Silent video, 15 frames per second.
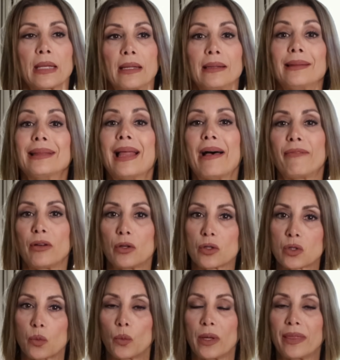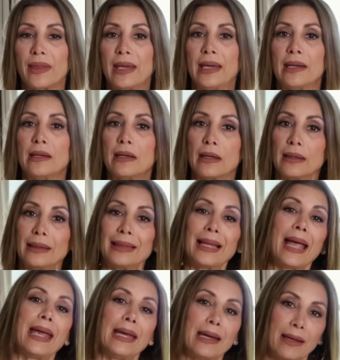levels within
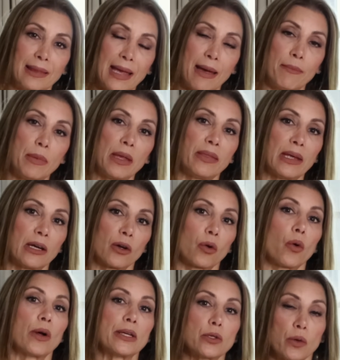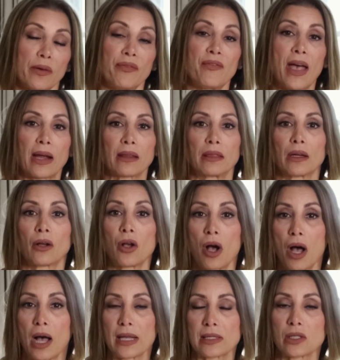laying them that are going to affect the
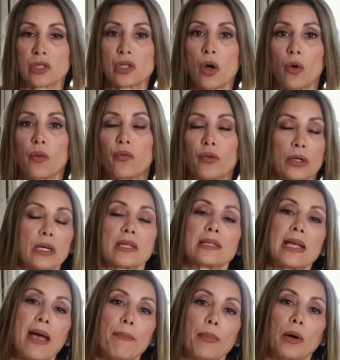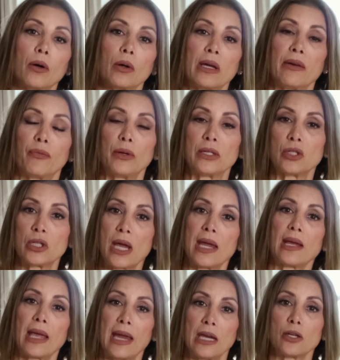cost. So for example, if we
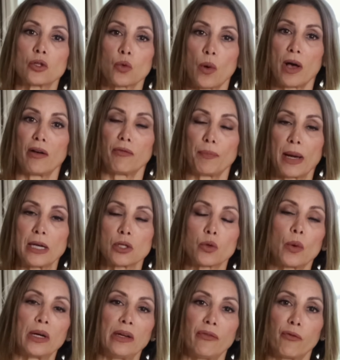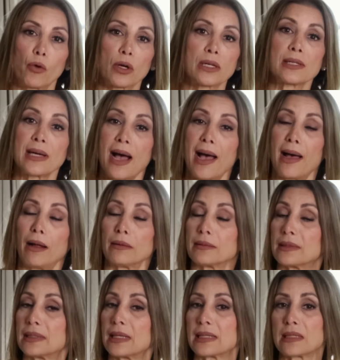take a 12 by 24 tile,
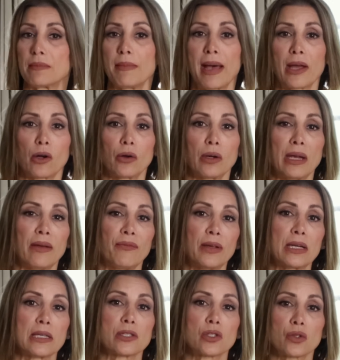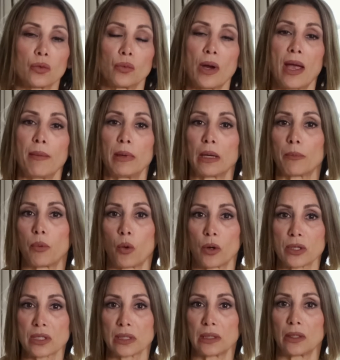doesn't matter if it is ceramic,
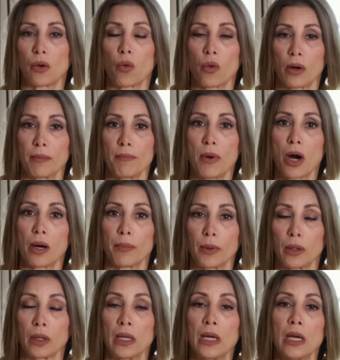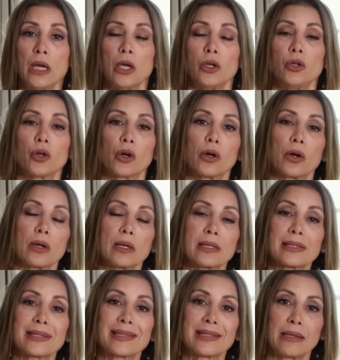porcelain, or marble, your
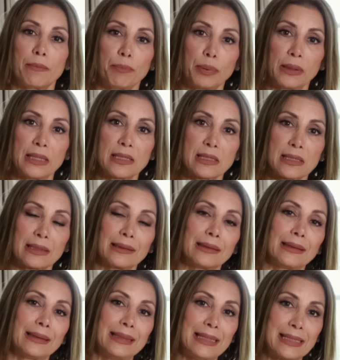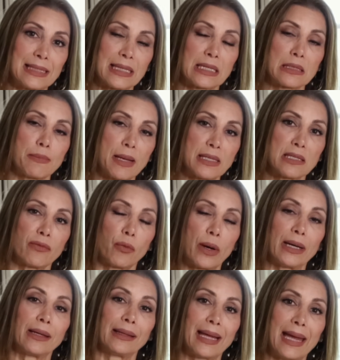simplest, least expensive
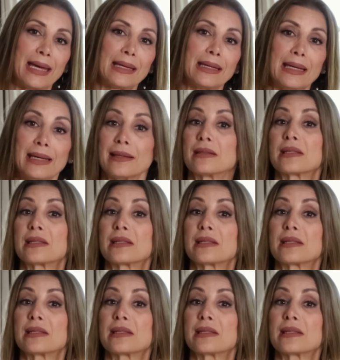way to lay it is